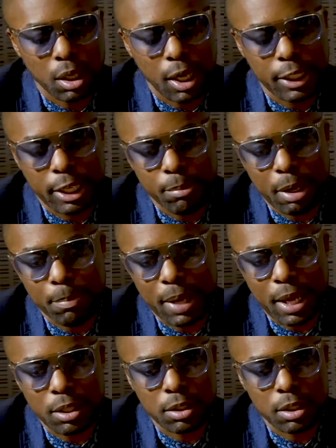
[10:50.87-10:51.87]
I did my
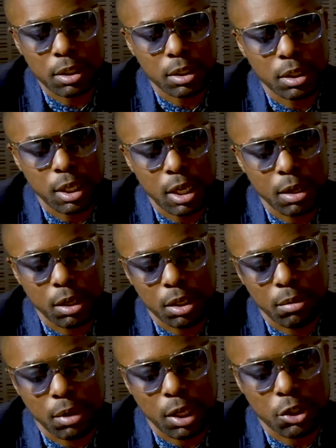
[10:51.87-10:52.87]
best,
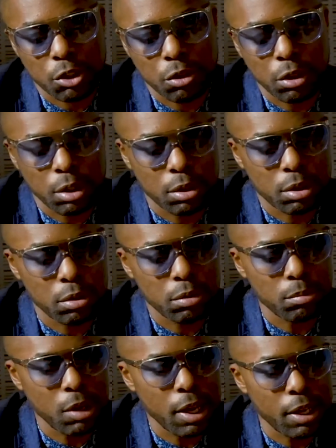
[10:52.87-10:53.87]
and I showed it to
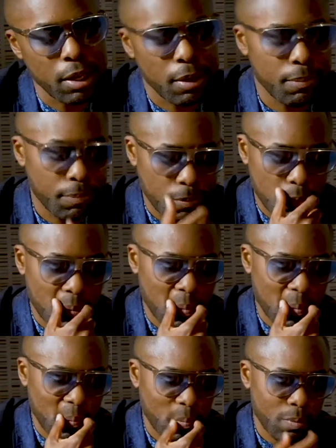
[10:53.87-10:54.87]
my
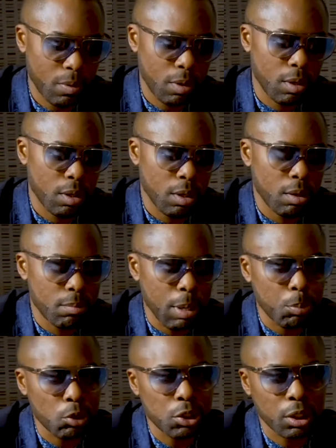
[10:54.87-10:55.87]
my
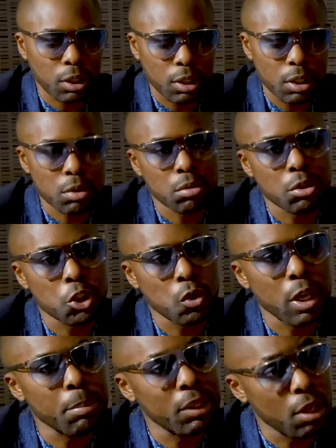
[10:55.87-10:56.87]
productrice, who was
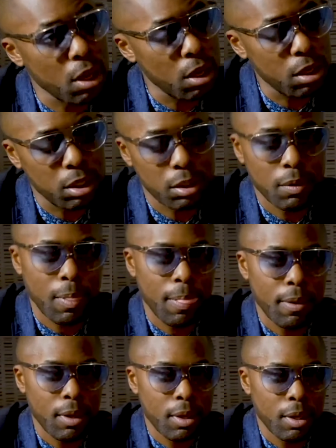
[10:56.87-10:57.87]
Joanne Menard,
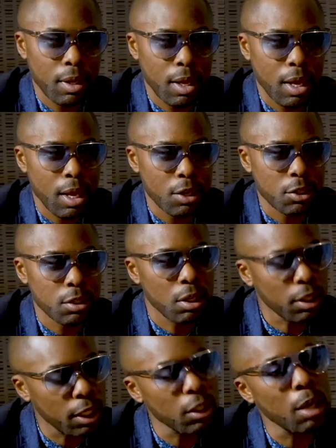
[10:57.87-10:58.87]
and she said,
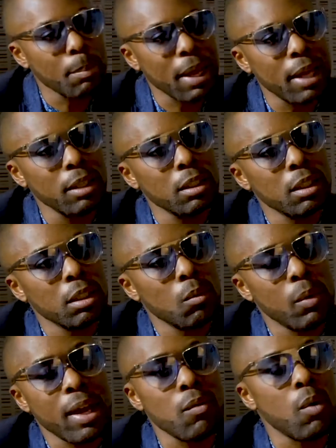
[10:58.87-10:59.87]
"Okay, not bad.
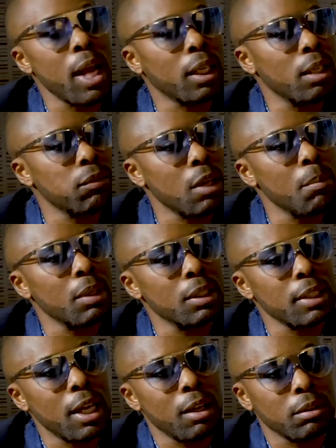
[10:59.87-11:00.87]
We have Wyclef coming to
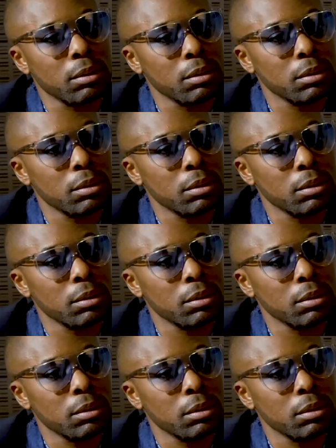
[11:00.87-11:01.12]
town.